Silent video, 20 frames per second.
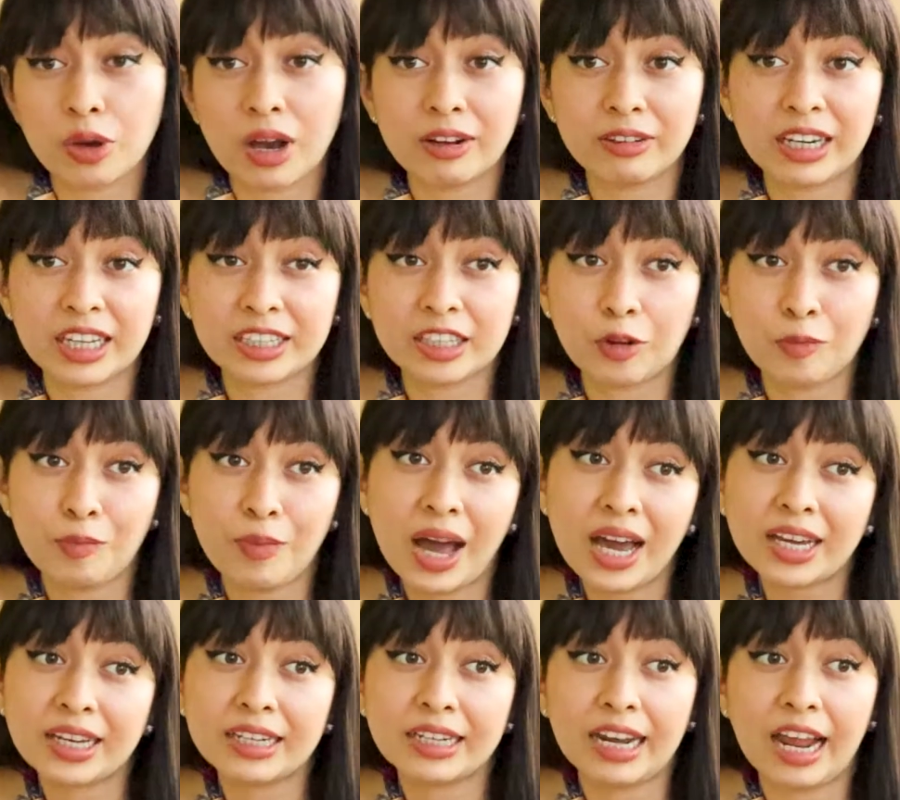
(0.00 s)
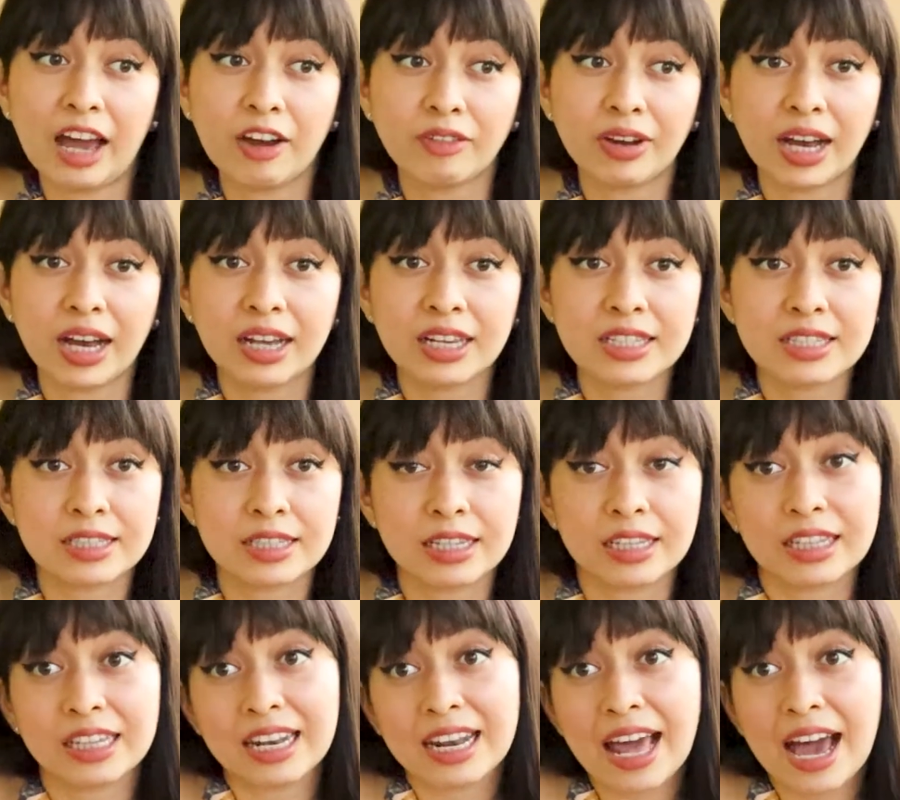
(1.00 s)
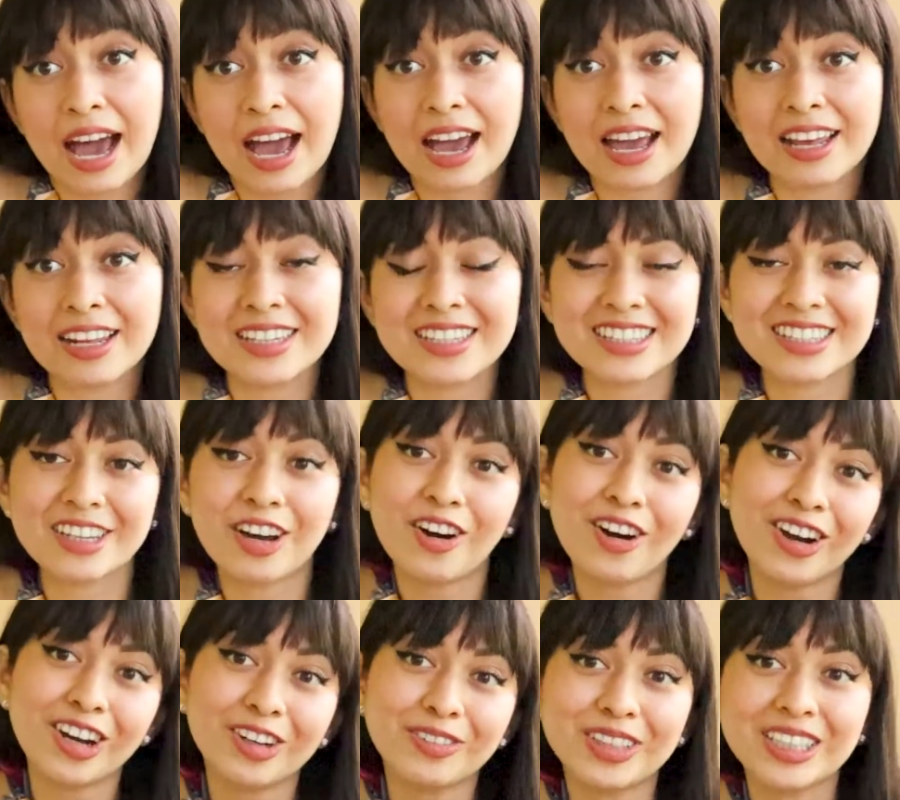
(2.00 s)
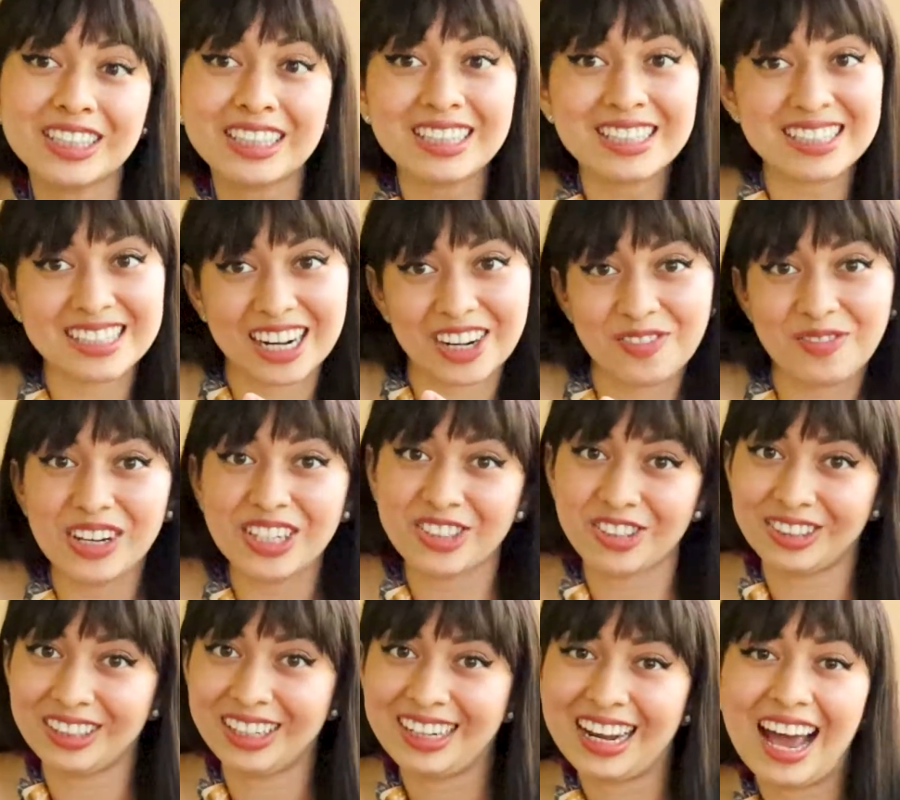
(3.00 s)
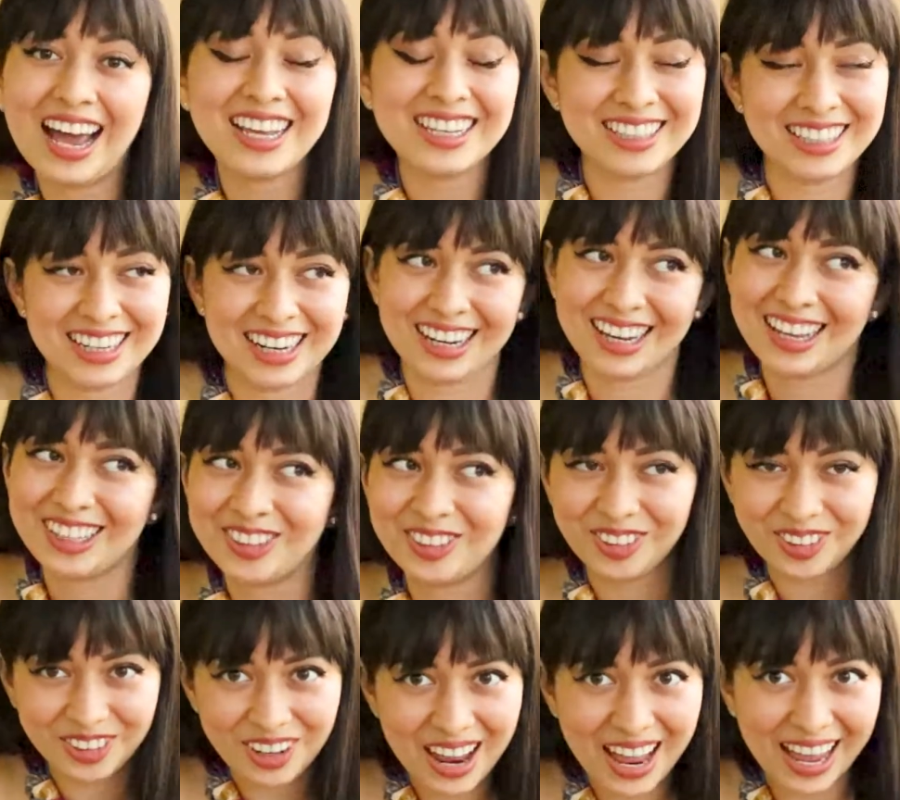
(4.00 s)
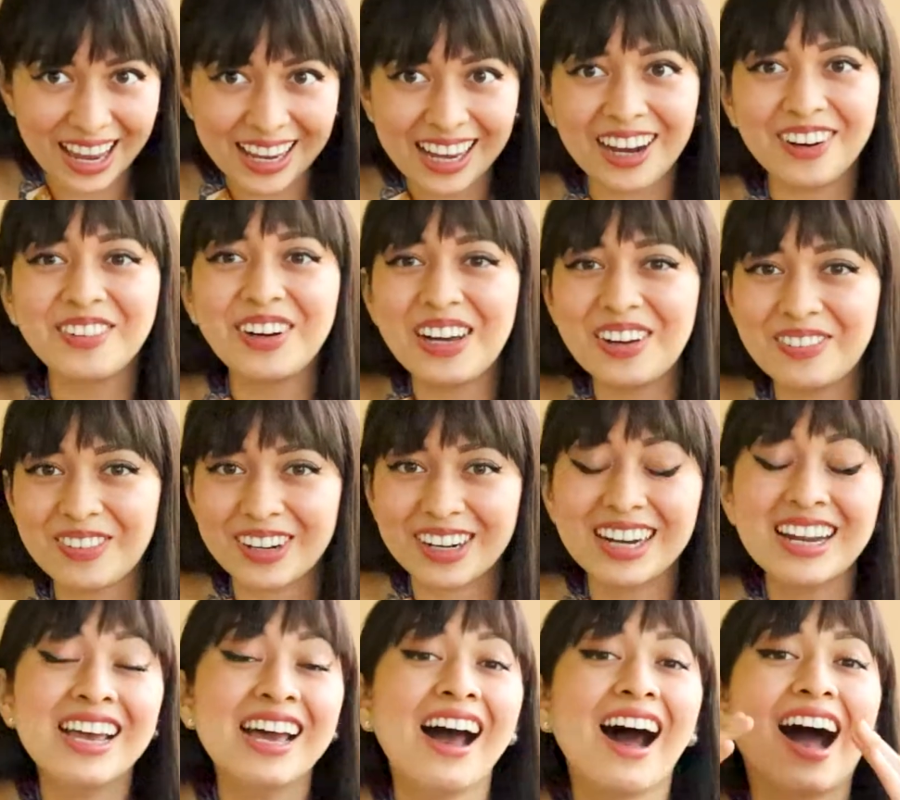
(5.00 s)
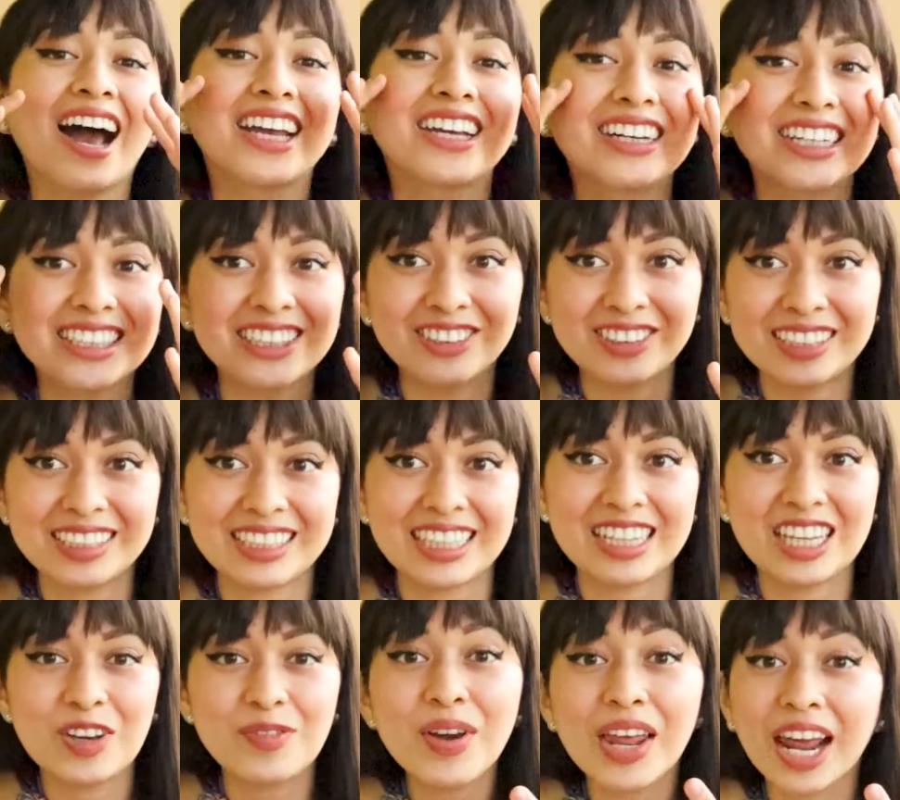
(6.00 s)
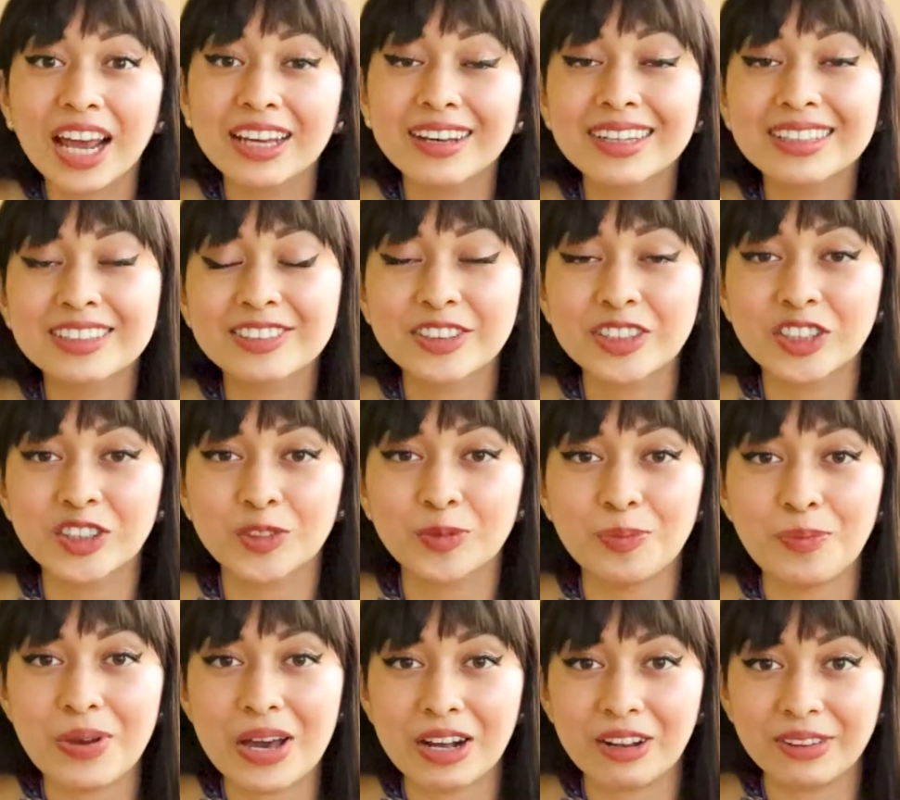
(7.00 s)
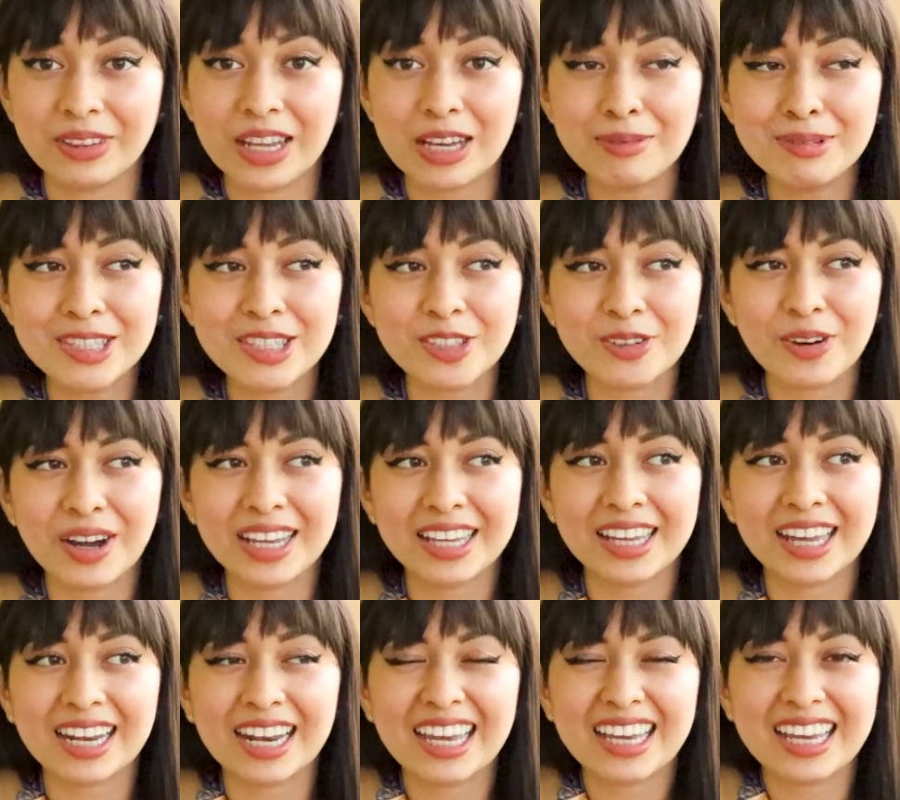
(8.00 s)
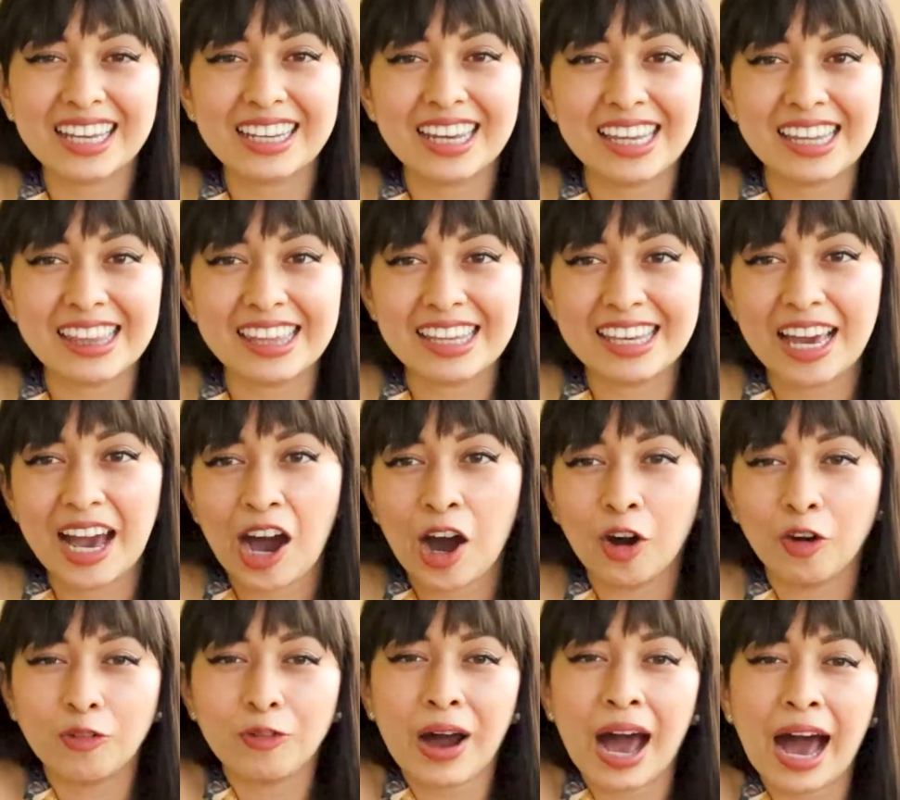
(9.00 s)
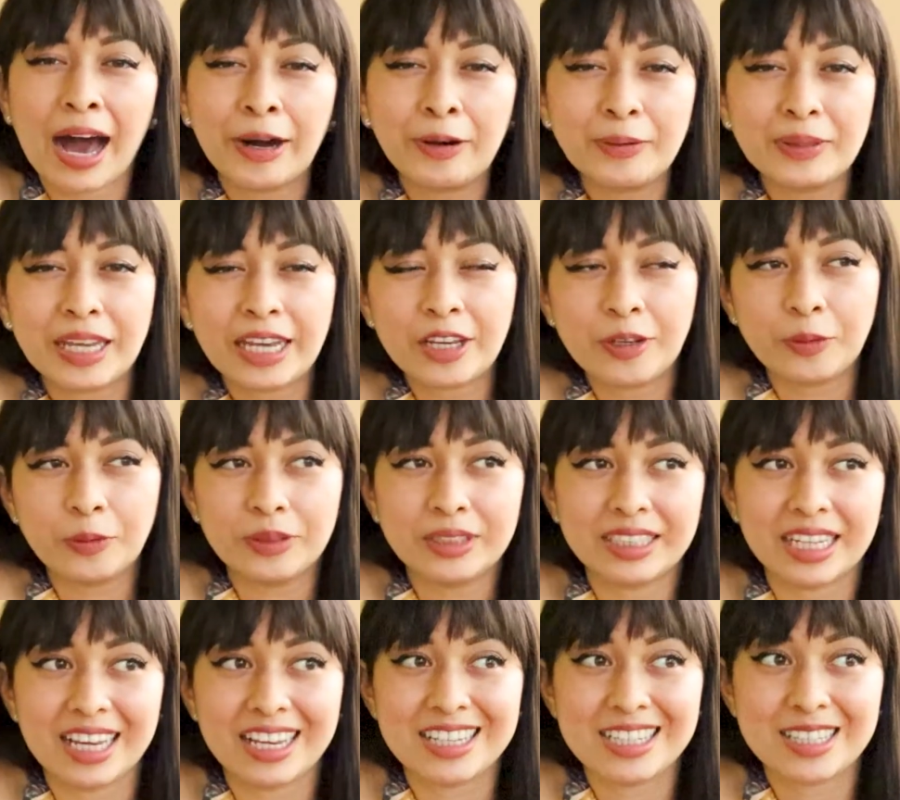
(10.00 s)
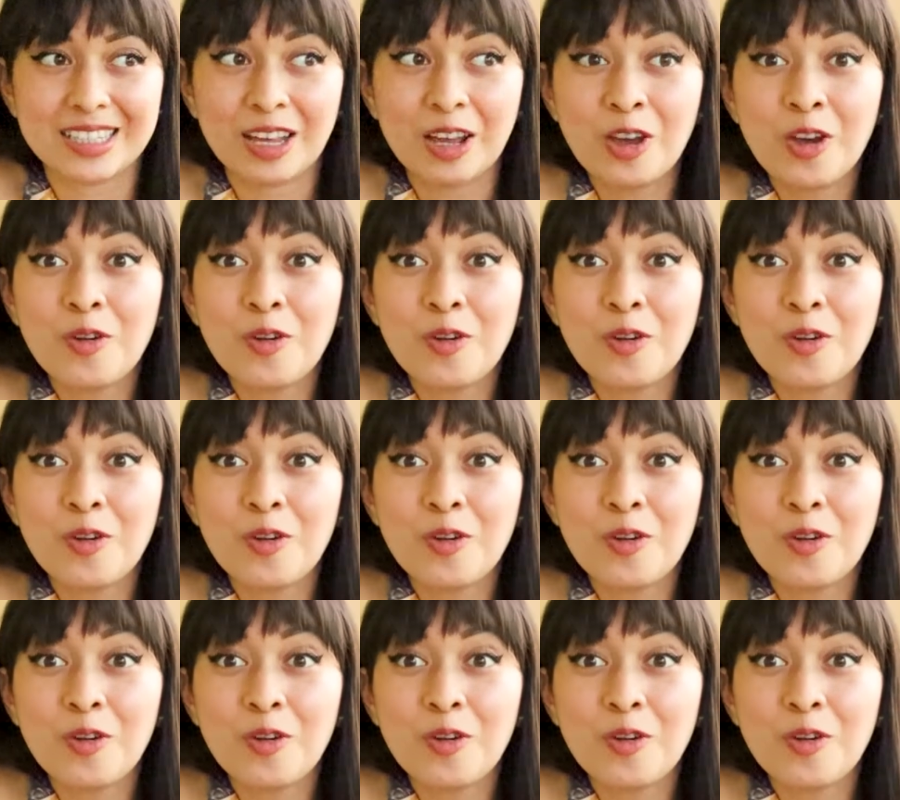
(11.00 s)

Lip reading: You have like the baklavas, the delights, all of the things that I'm mentioning I didn't get to try. However, I got to see them and I got to smell them, so I get like an idea of how they could taste.